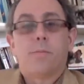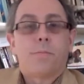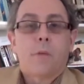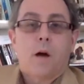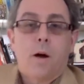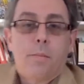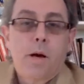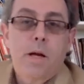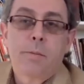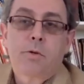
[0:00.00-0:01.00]
My name
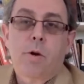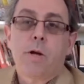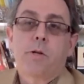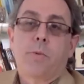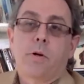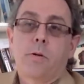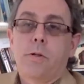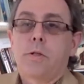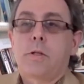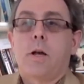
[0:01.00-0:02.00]
is Roger Berkowitz
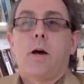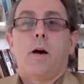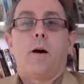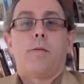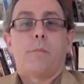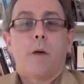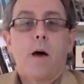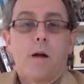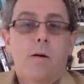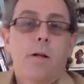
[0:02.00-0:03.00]
from the Hannah
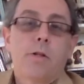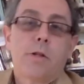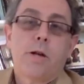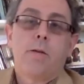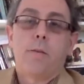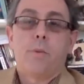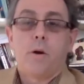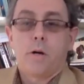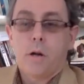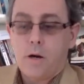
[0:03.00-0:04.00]
Arendt Center at Bard
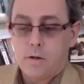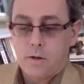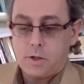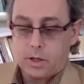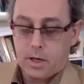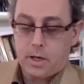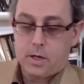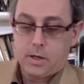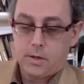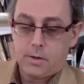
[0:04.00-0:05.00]
College, and
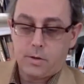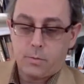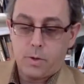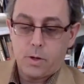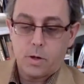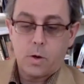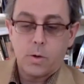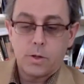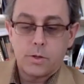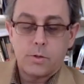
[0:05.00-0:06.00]
we are going
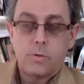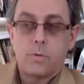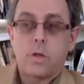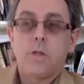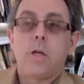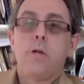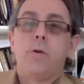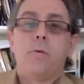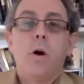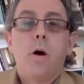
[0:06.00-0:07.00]
to continue
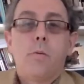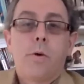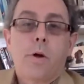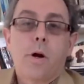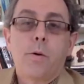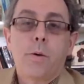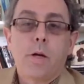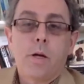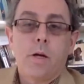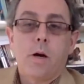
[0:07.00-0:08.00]
with our reading
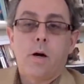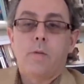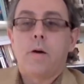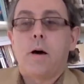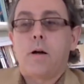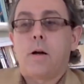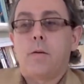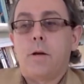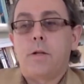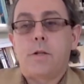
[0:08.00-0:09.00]
of Hannah
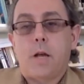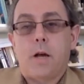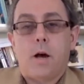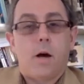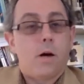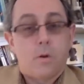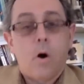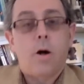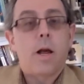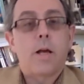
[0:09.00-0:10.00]
Arendt's long
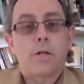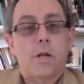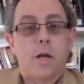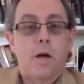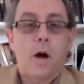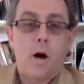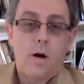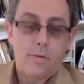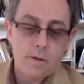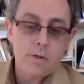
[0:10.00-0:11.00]
essay on
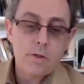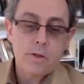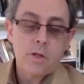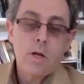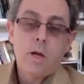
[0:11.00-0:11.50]
violence.